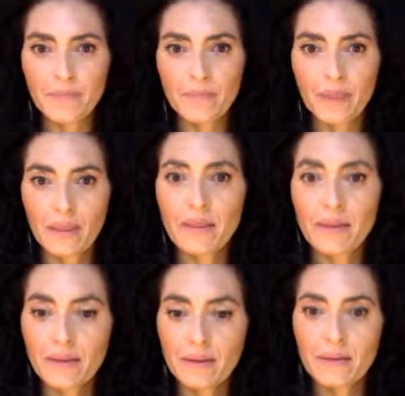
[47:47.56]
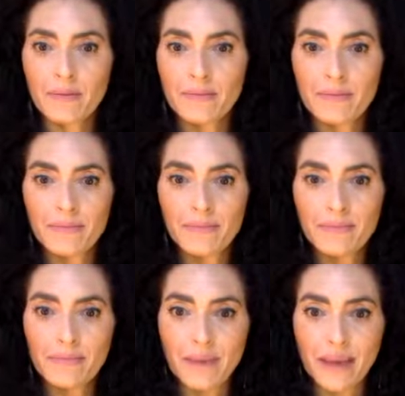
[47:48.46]
What was that?
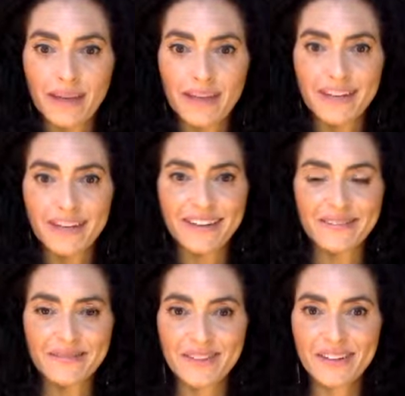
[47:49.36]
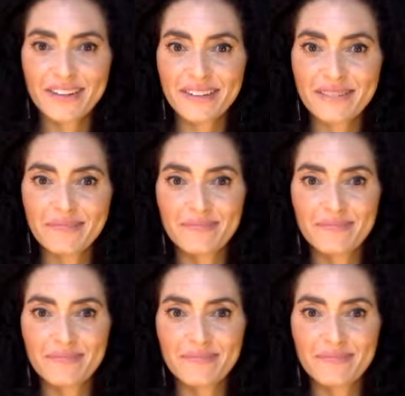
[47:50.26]
I can hear you. You're good.